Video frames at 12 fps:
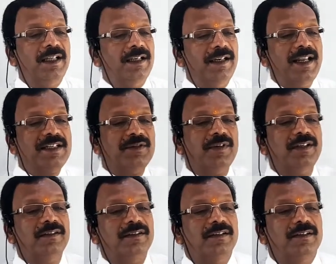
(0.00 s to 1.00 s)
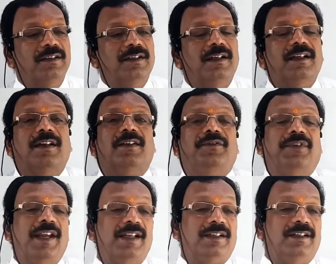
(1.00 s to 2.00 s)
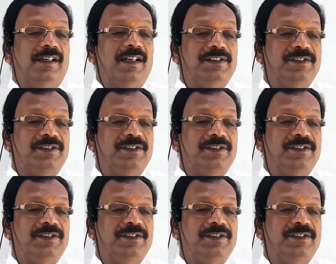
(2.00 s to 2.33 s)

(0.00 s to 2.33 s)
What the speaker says: Then next one, FET